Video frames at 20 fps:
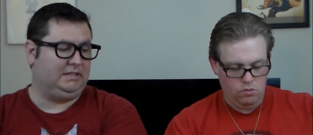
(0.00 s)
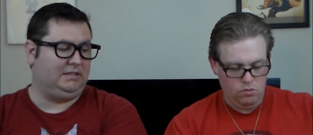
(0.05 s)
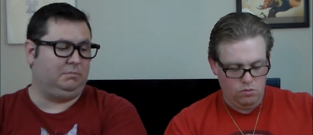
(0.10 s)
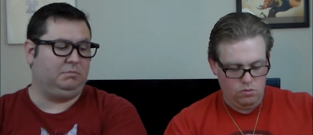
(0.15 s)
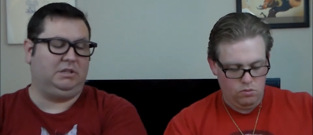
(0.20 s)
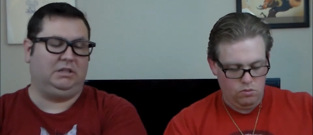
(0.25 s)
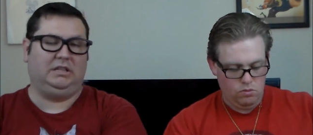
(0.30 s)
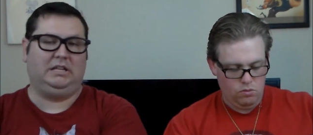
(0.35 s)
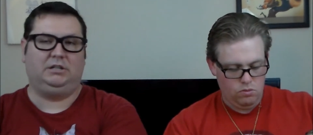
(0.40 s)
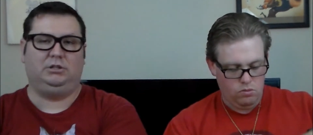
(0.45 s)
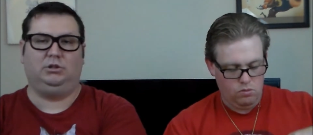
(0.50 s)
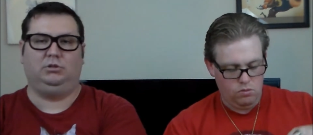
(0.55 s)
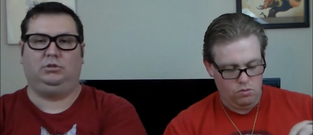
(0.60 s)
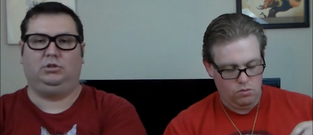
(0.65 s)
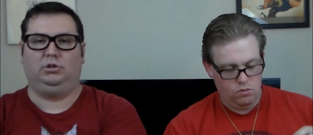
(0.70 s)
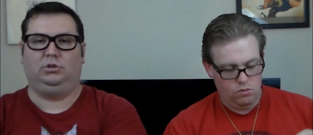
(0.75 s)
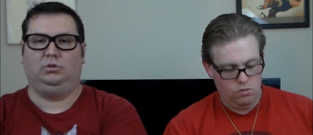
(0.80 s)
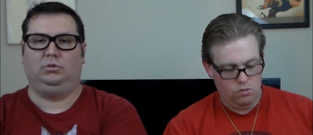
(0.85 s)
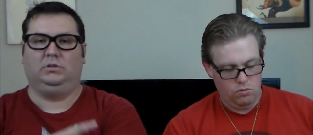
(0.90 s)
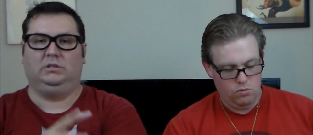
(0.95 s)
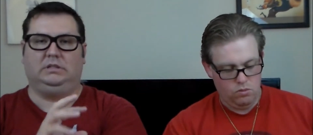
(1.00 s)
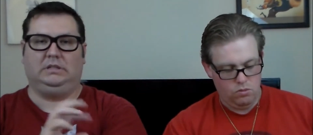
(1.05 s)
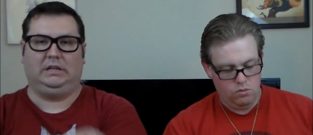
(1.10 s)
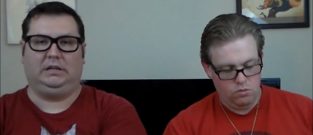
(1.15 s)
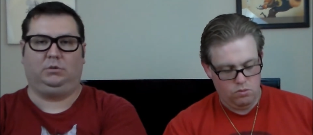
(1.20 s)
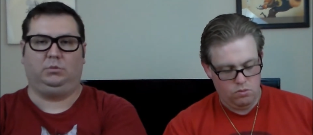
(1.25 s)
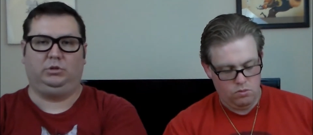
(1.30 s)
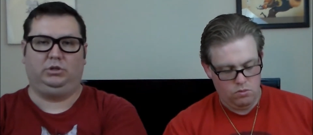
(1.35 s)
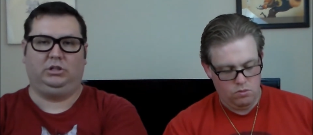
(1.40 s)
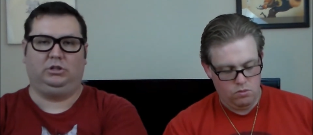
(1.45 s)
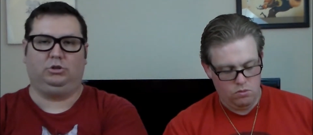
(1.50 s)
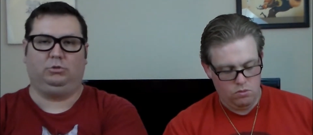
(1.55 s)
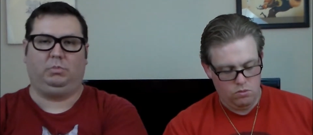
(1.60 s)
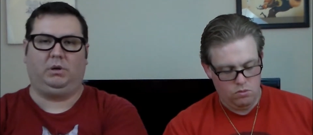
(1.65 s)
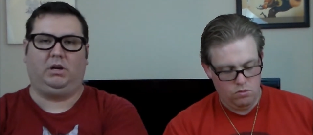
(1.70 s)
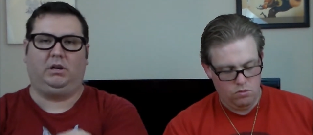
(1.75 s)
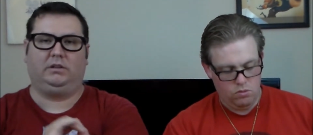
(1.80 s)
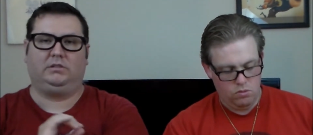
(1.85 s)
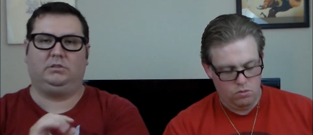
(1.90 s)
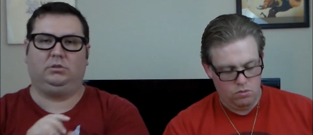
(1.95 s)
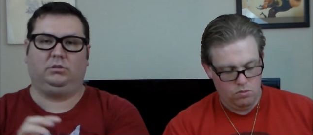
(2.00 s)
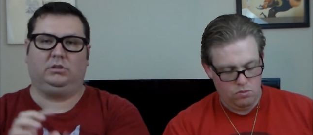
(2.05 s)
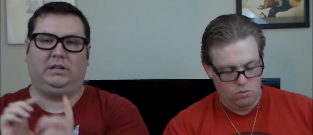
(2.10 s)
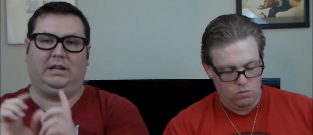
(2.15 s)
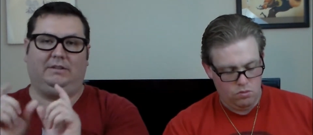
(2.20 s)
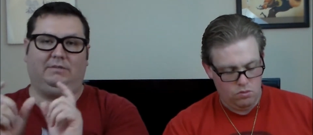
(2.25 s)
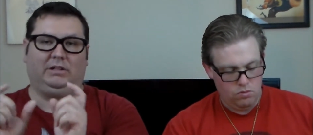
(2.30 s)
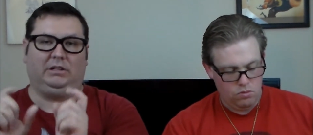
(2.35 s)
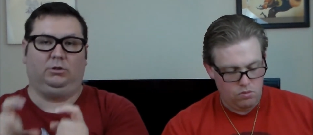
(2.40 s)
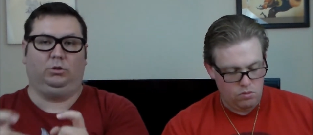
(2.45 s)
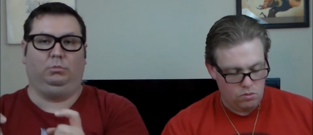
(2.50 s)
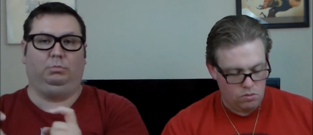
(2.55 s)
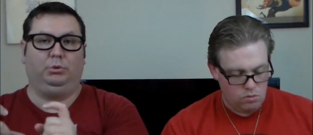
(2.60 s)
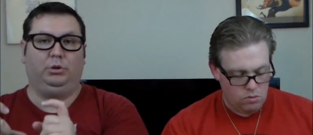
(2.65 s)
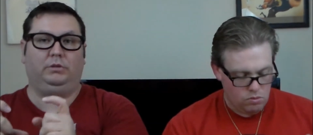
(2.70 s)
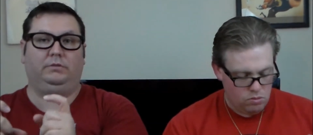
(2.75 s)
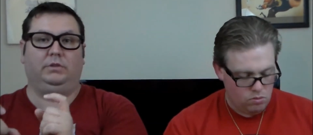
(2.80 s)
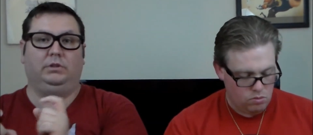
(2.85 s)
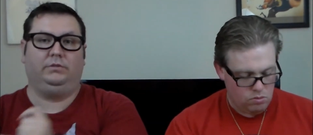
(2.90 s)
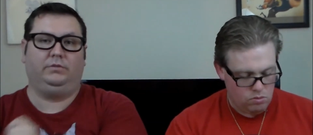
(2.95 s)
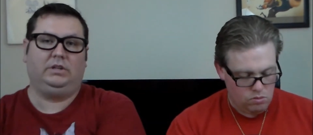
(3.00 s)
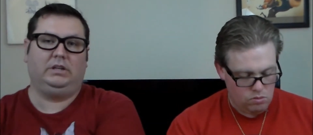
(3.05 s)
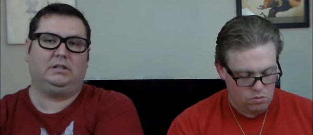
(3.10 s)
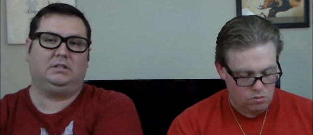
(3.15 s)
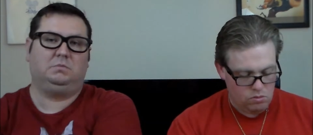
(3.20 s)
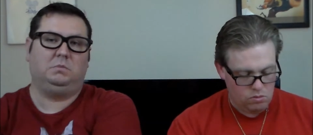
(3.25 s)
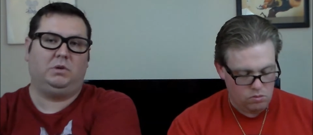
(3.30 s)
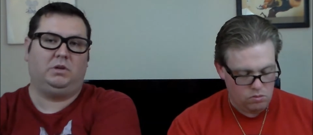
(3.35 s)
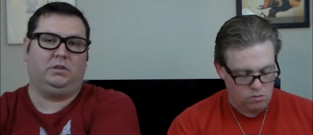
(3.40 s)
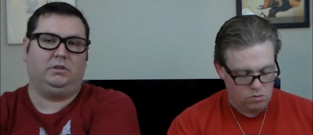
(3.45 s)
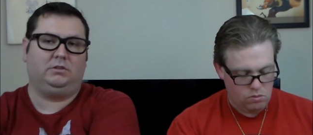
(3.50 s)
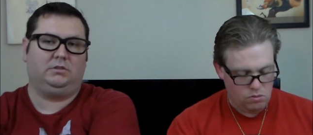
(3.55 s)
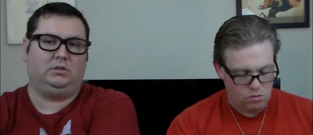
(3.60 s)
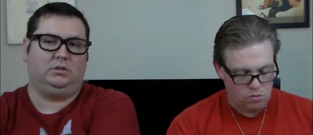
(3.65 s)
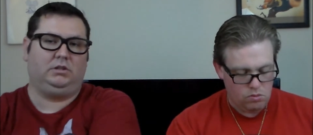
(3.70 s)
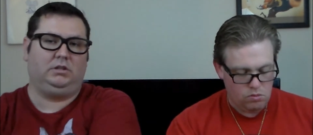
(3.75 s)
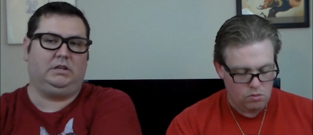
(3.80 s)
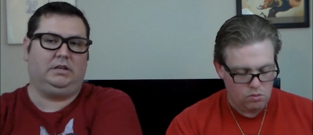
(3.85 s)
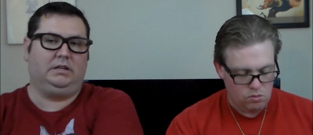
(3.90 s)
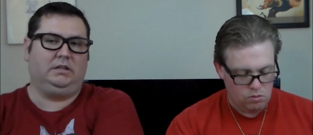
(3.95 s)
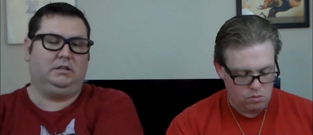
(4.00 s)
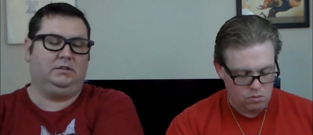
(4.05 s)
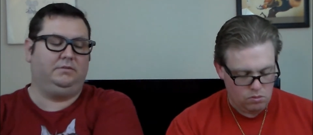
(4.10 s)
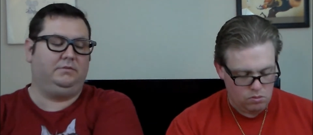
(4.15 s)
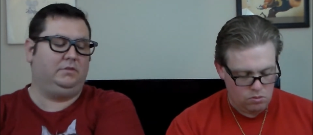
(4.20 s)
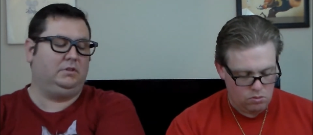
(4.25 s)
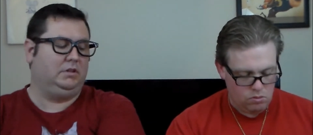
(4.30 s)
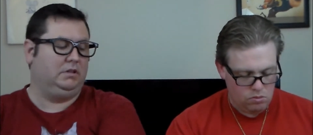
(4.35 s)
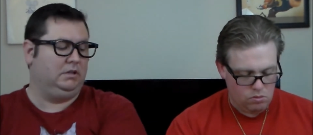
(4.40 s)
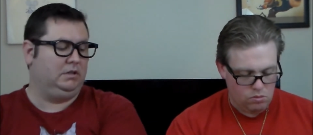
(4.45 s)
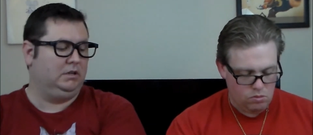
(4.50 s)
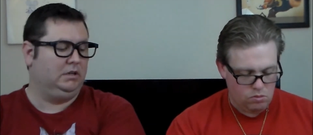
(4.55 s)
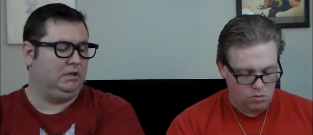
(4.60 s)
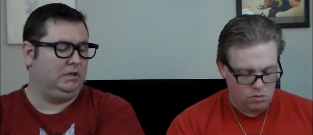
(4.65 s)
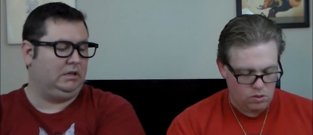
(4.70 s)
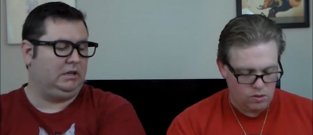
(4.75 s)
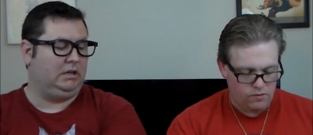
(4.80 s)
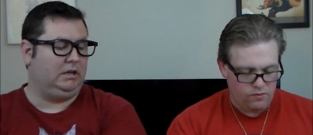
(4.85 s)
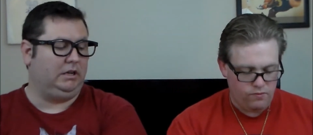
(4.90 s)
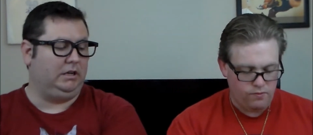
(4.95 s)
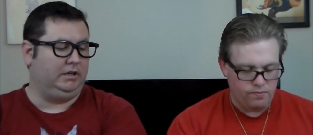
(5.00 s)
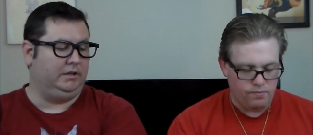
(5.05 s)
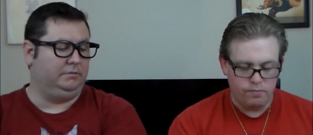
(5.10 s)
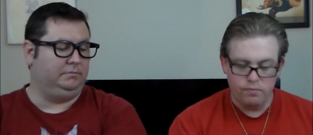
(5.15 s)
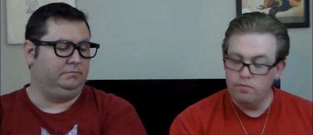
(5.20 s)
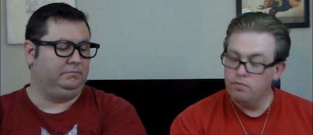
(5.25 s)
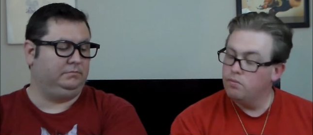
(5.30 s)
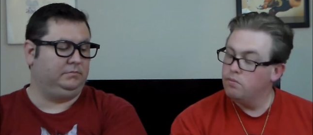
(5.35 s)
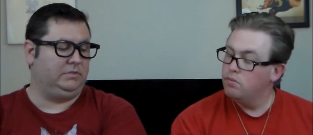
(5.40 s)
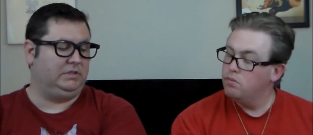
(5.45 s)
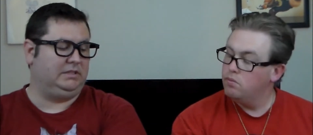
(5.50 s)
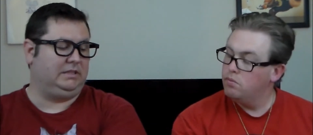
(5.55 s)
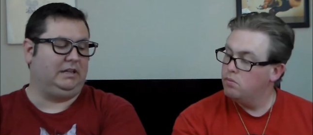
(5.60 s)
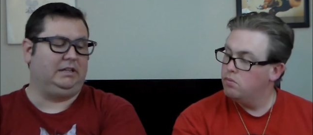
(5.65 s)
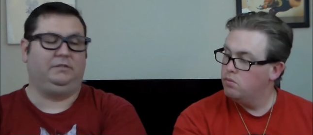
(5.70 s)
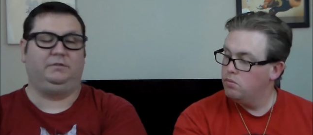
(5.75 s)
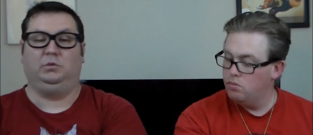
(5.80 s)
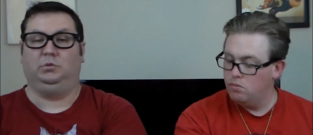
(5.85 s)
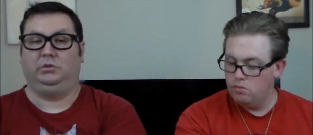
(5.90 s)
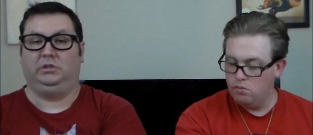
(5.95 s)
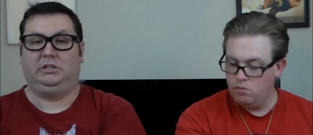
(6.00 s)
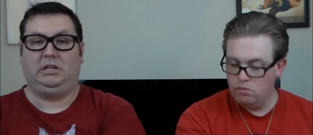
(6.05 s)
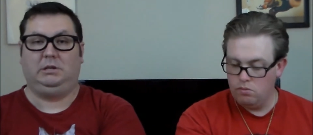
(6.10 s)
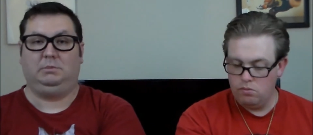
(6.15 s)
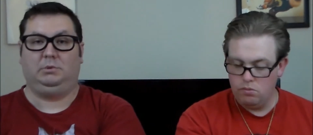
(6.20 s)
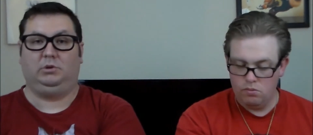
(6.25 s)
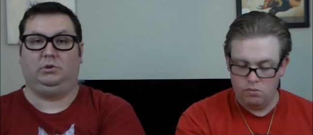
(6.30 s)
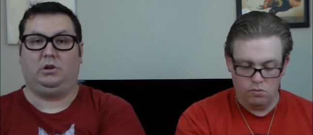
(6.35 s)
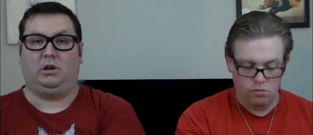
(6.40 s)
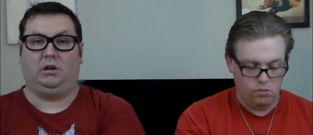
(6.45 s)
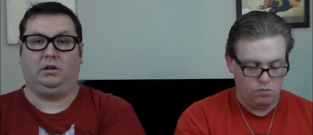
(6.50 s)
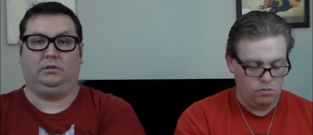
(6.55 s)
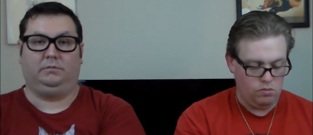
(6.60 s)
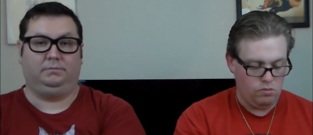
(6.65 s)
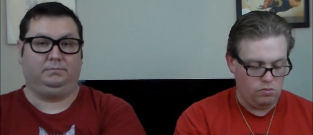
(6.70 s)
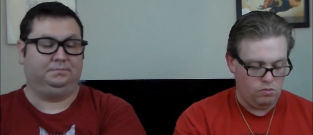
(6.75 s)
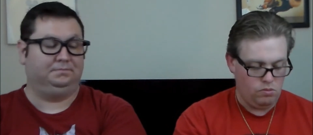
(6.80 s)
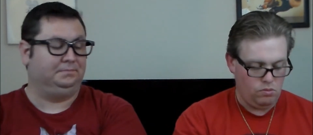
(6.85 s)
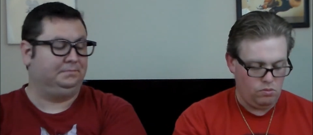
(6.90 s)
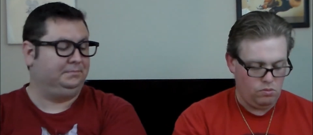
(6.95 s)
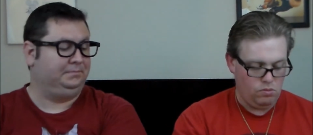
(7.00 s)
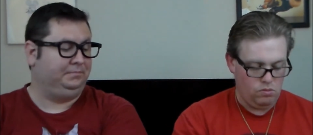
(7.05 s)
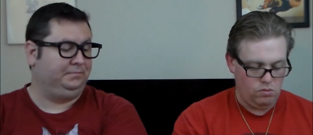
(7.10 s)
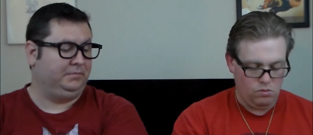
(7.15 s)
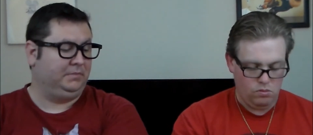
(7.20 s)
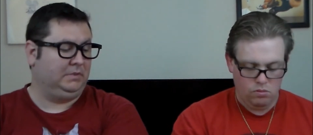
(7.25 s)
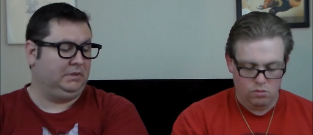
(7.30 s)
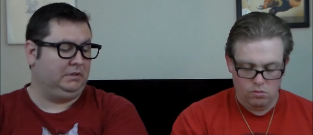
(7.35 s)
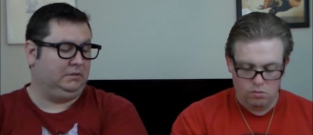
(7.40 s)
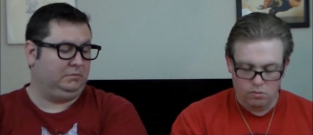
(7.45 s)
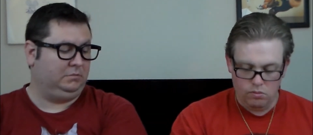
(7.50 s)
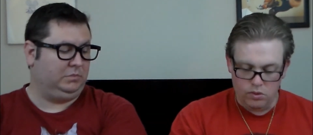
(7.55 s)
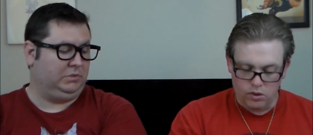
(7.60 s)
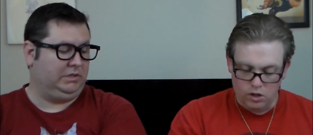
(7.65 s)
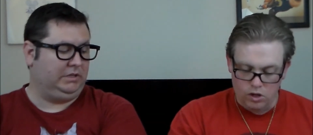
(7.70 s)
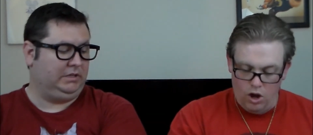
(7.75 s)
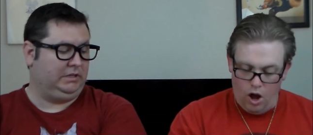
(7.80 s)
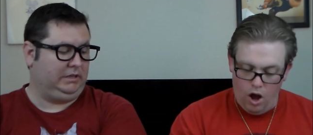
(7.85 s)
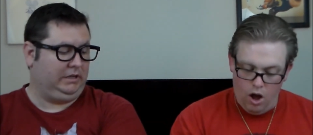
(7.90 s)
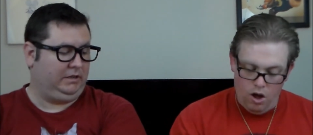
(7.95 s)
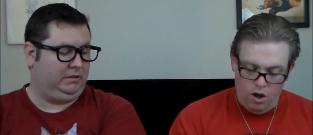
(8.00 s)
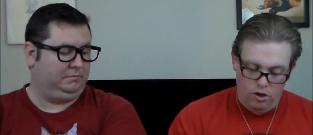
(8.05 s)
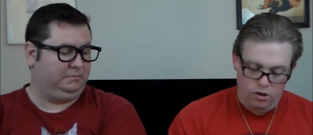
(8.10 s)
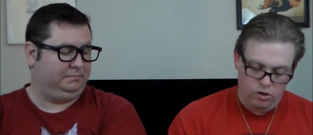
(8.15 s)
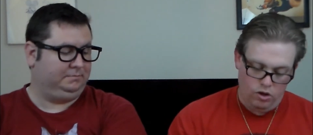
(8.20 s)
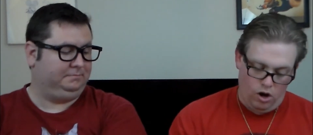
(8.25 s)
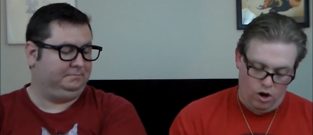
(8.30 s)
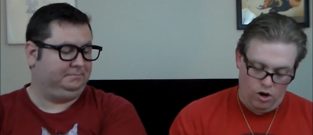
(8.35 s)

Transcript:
Speaker 1: and that's something they do too. Is like when you get your box, they're going to have like a little preview of next month, so you can kind of um, decide if you want to keep it or not. But yeah,